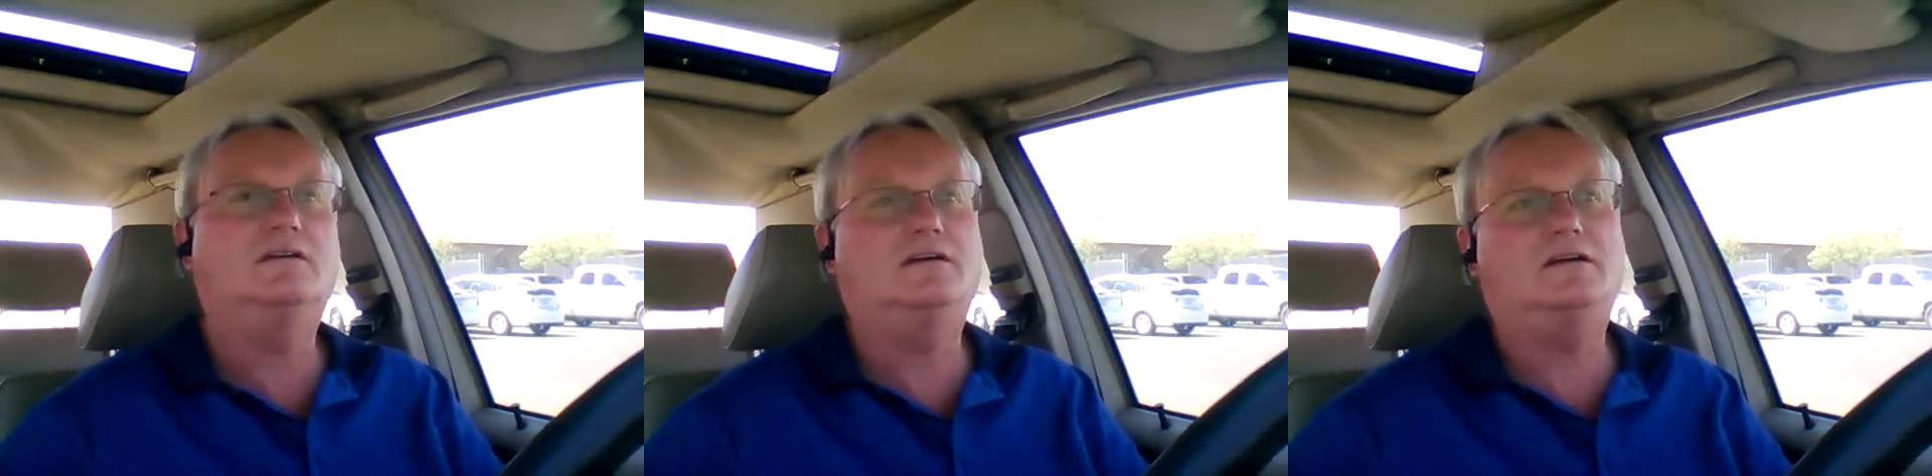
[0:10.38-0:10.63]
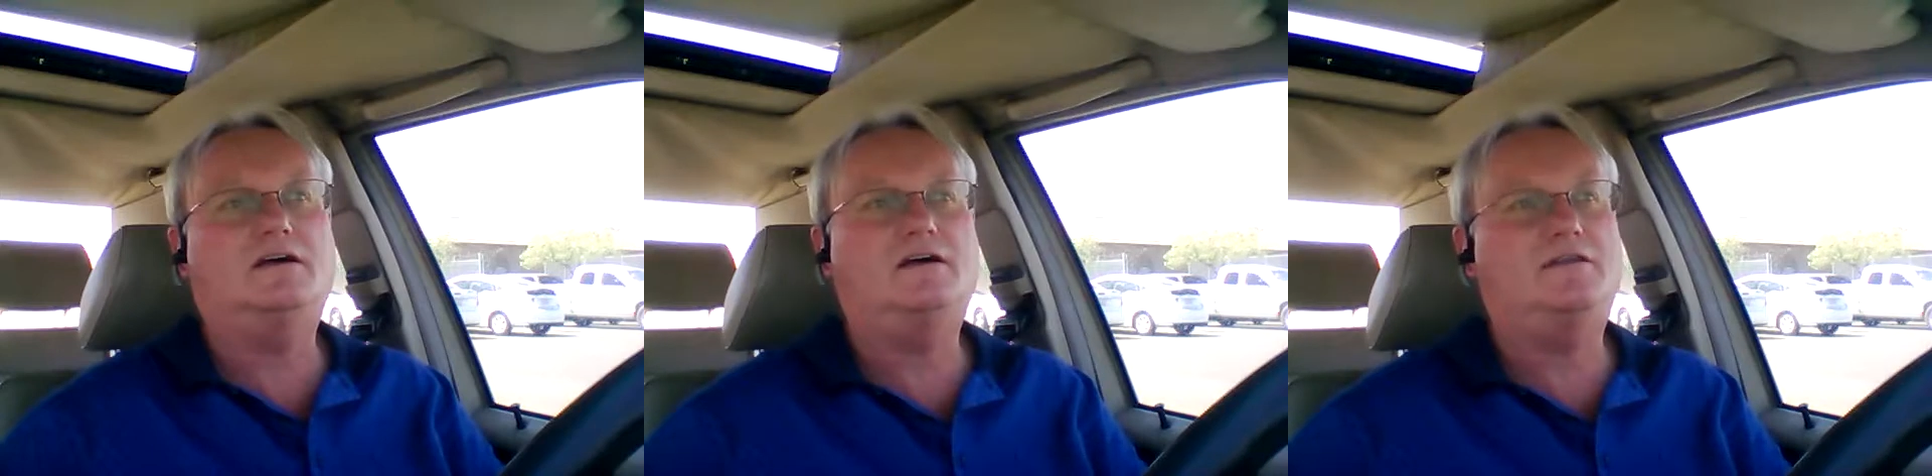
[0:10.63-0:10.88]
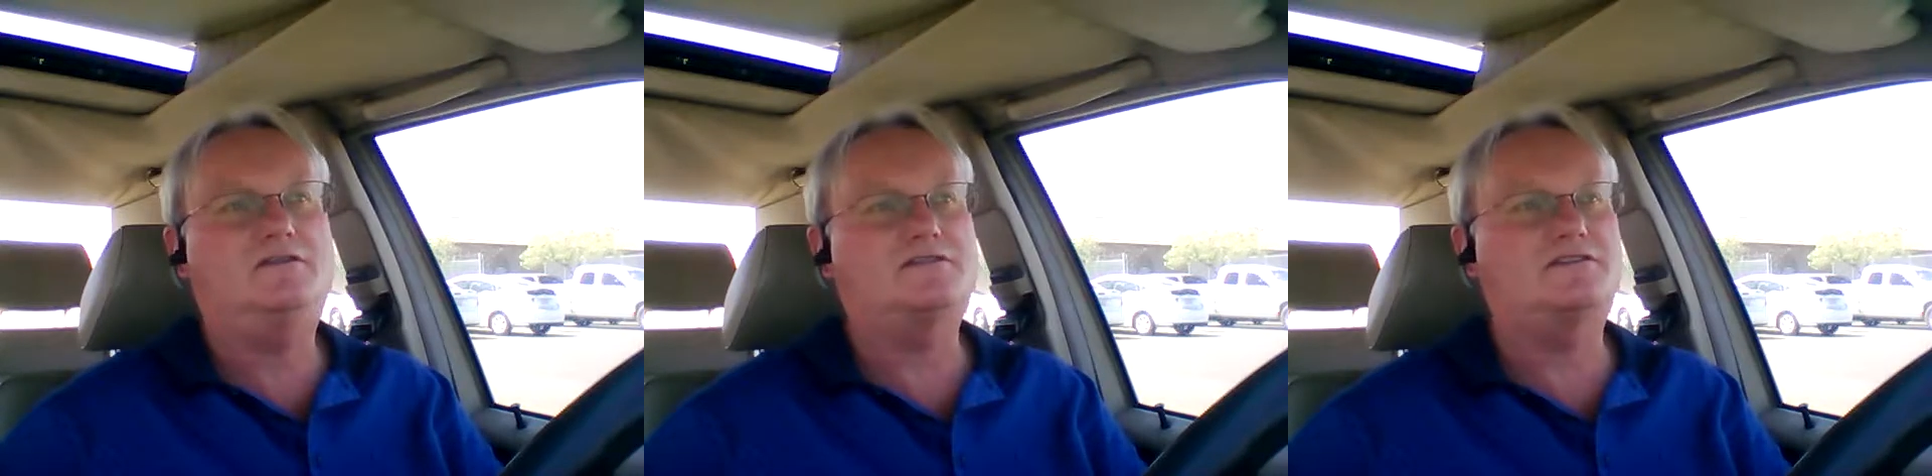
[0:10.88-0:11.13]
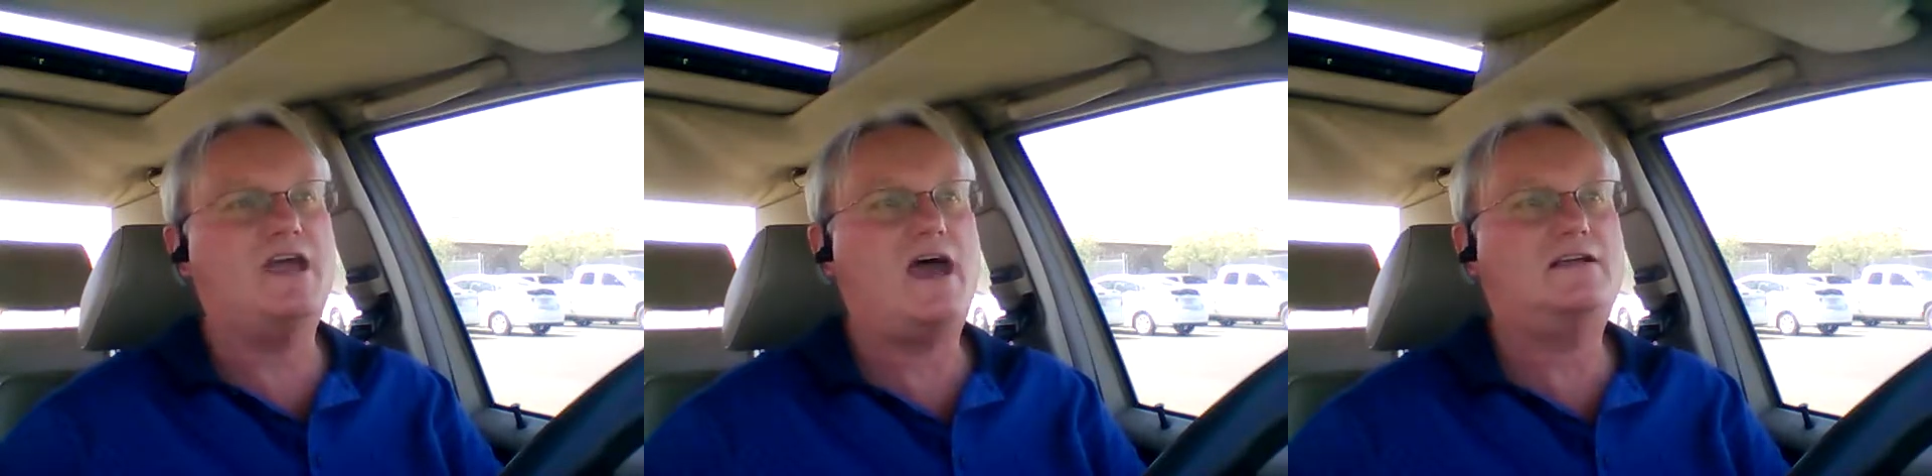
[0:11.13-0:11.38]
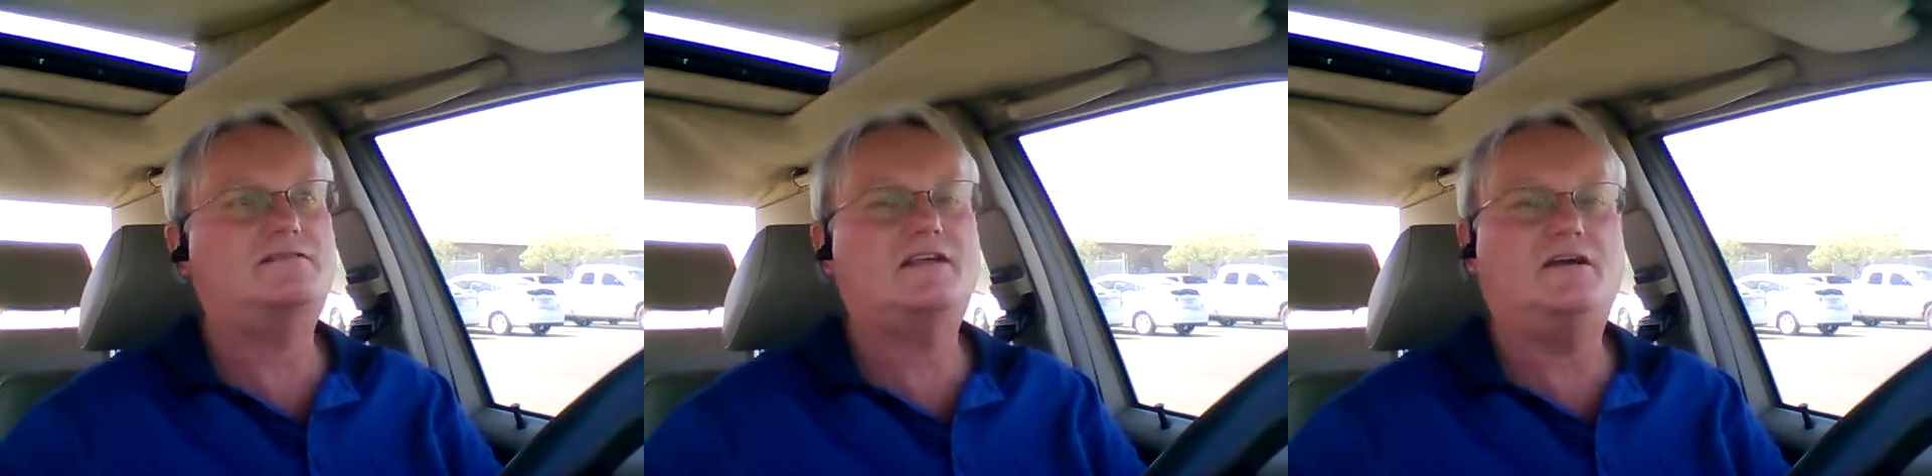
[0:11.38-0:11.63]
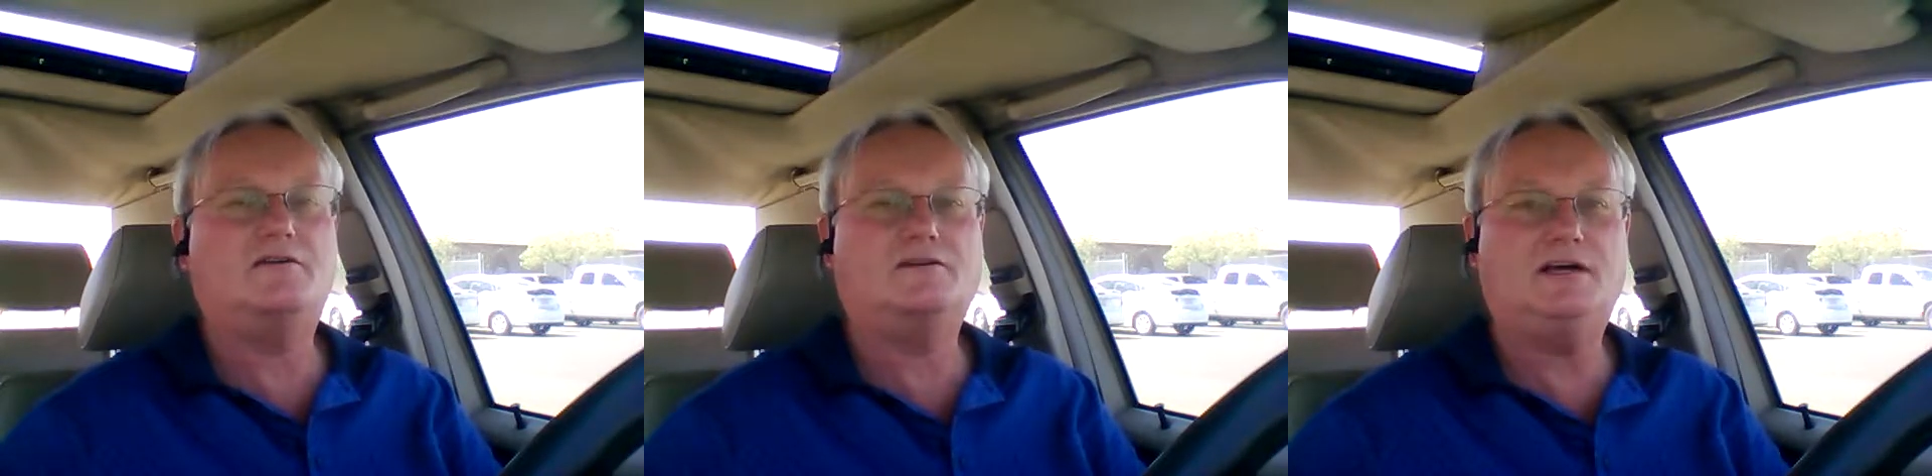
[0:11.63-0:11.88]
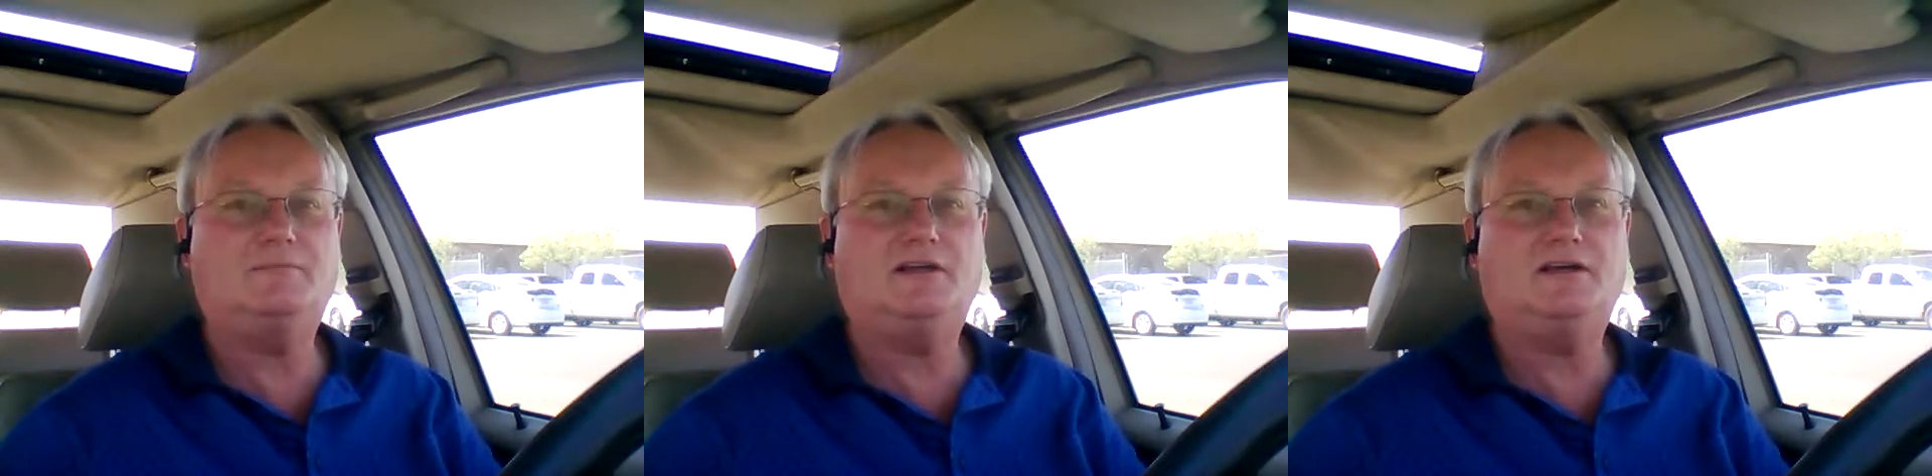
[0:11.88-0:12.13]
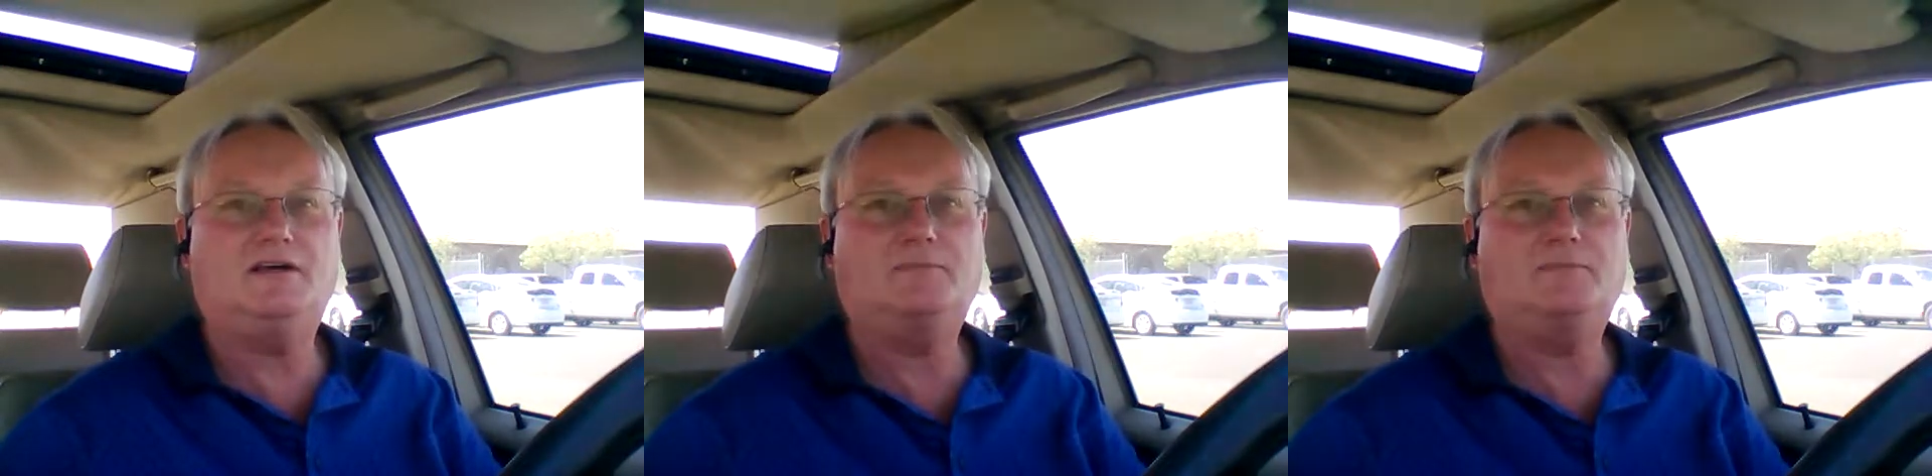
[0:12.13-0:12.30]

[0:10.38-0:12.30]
There's a tax sale coming